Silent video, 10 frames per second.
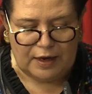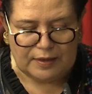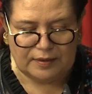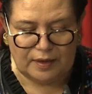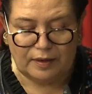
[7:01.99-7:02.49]

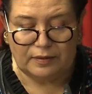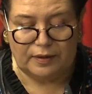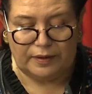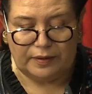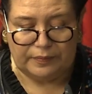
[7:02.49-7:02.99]

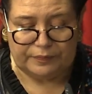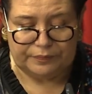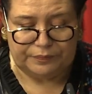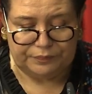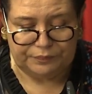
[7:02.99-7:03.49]
Secondly,
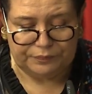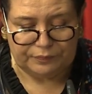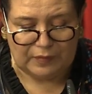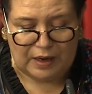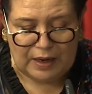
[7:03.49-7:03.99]

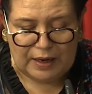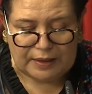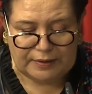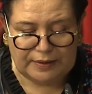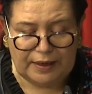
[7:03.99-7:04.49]

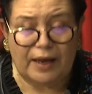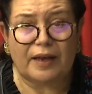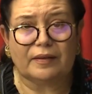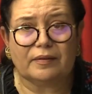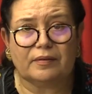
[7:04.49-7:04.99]
the
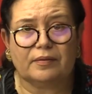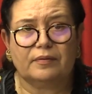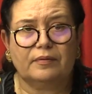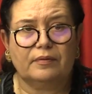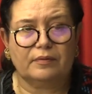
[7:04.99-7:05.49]
end
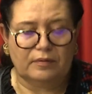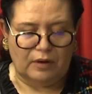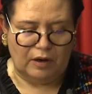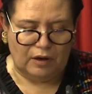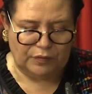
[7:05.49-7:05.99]

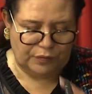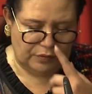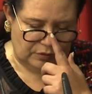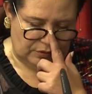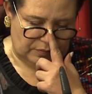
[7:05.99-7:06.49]
of
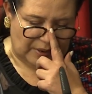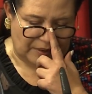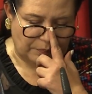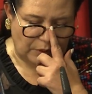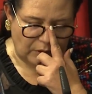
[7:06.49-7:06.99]
a
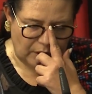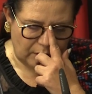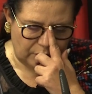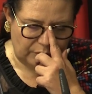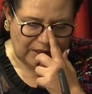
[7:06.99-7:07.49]

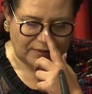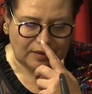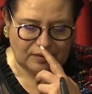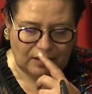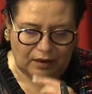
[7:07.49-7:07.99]
bipolar
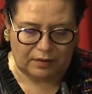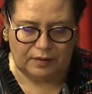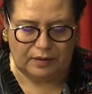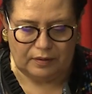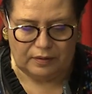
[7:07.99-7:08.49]
USSR,
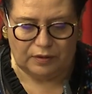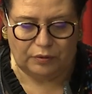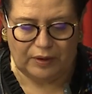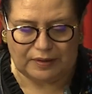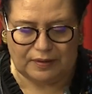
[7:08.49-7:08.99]

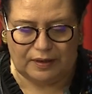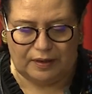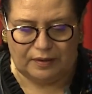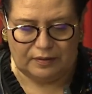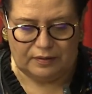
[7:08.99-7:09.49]

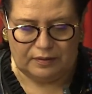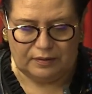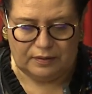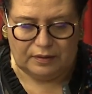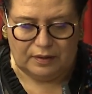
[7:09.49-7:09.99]
USA,
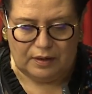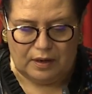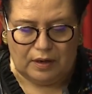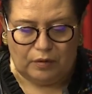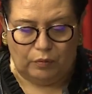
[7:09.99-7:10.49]

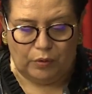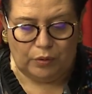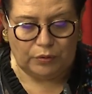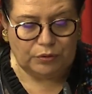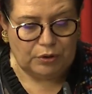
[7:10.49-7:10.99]

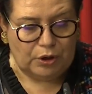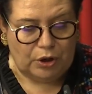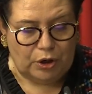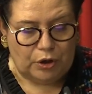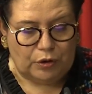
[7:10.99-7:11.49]
world
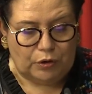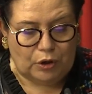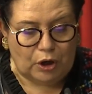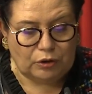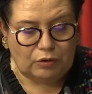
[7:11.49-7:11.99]

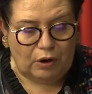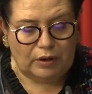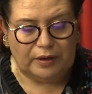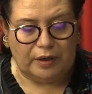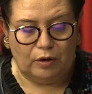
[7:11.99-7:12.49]
not
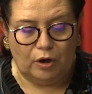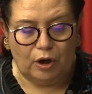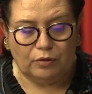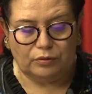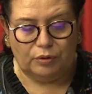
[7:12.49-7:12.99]
only
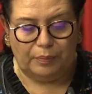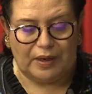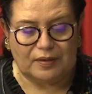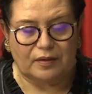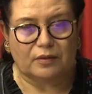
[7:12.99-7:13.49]
allowed the
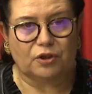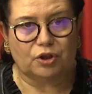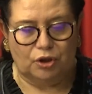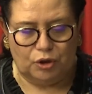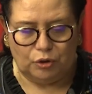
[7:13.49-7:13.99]

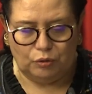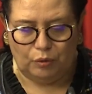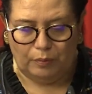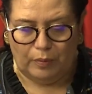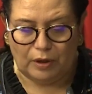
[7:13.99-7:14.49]
passage to
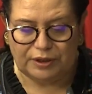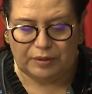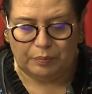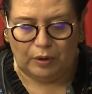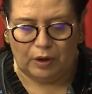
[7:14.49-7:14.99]
a
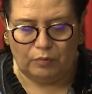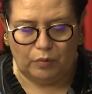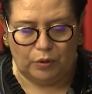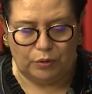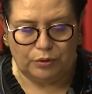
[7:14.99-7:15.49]
multipolar
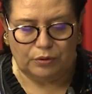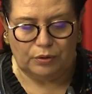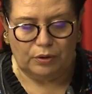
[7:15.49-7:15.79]
world,